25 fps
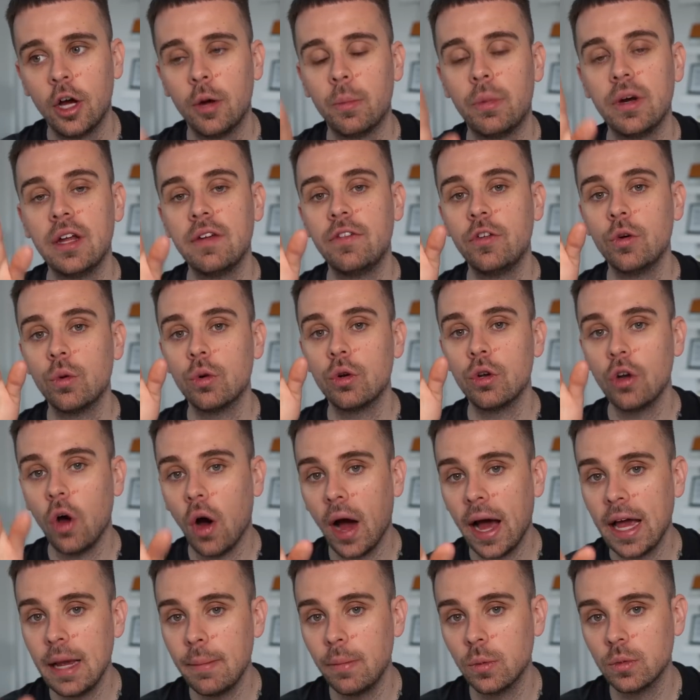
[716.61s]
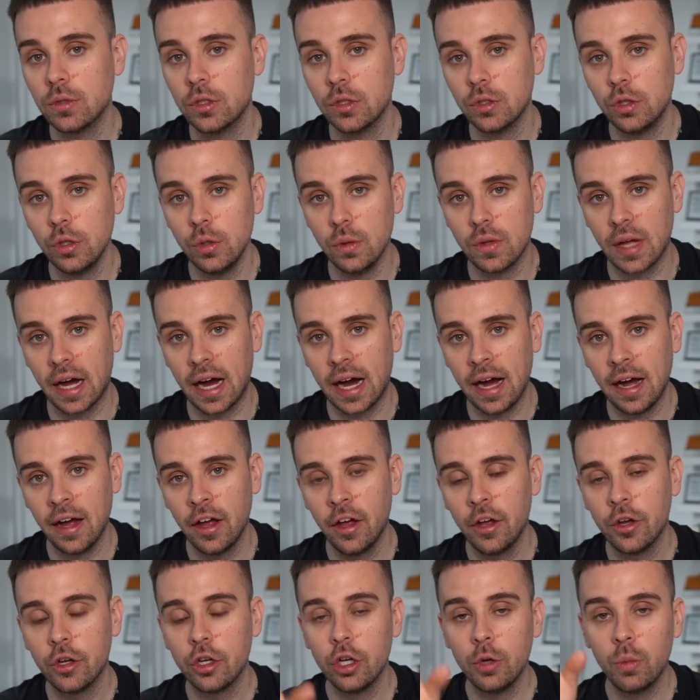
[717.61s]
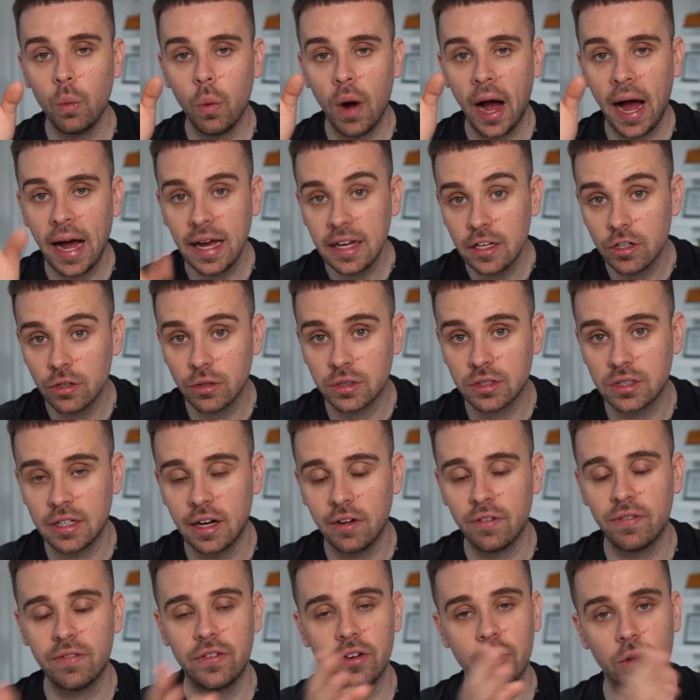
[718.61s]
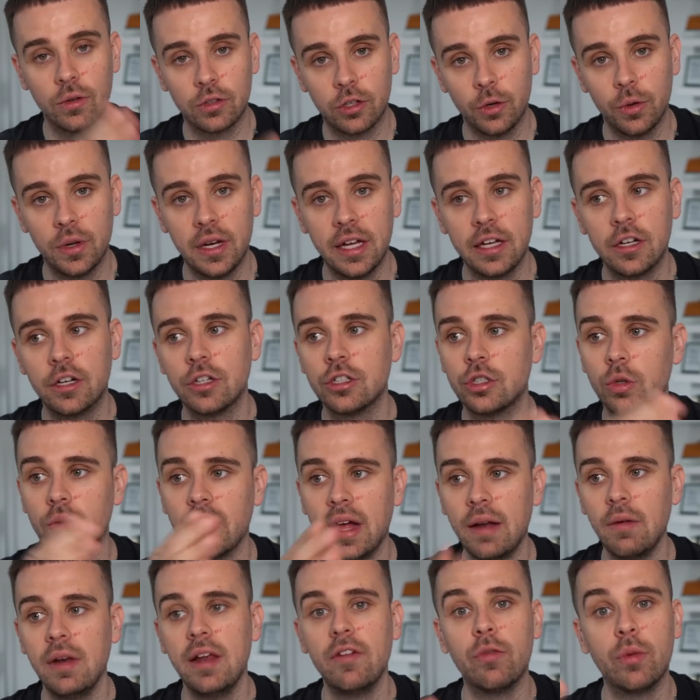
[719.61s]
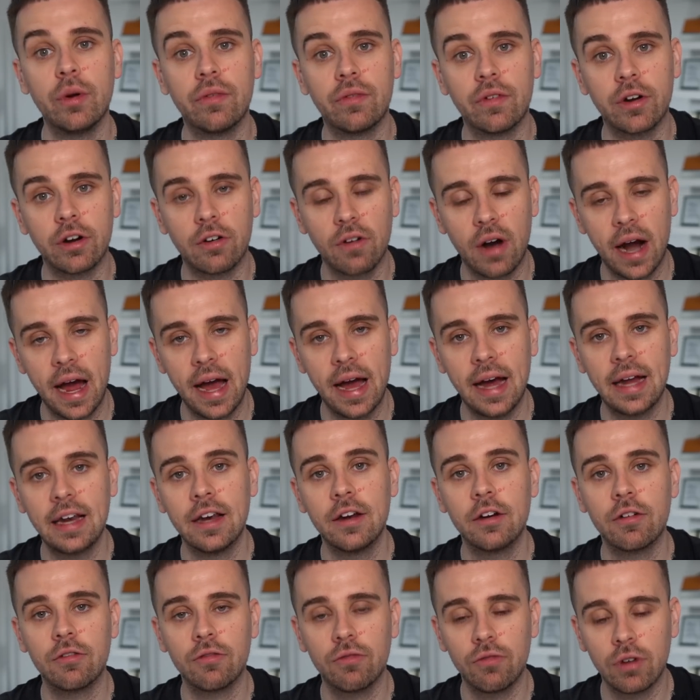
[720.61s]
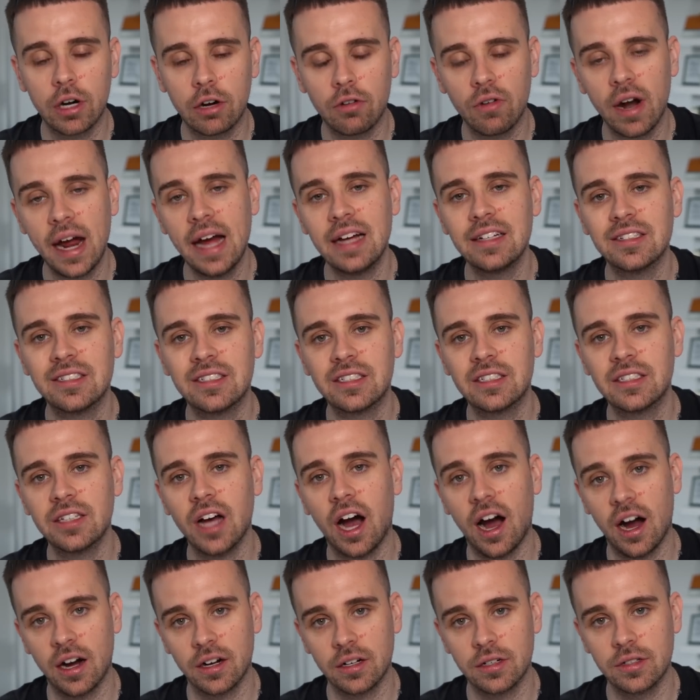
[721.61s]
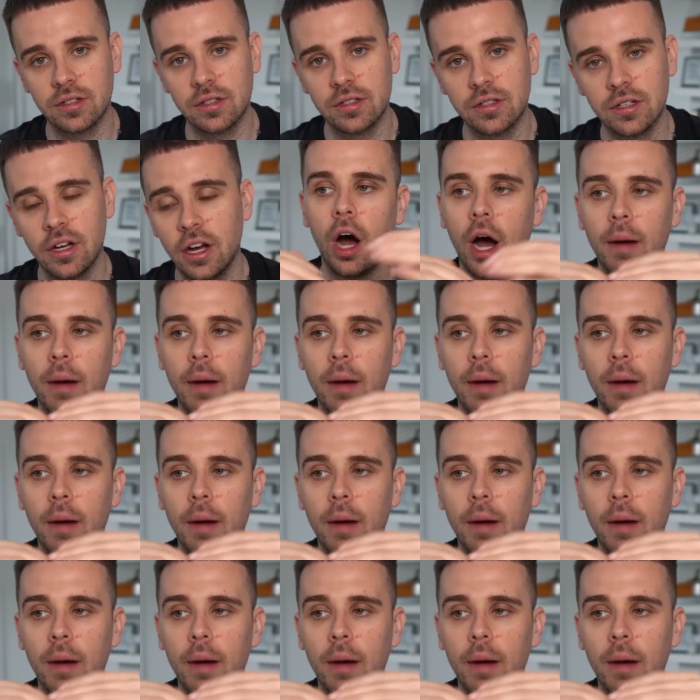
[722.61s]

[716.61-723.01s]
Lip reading: But if you're not able to do that, you will hate yourself for not doing it because you'll then live with regret, and regret sucks.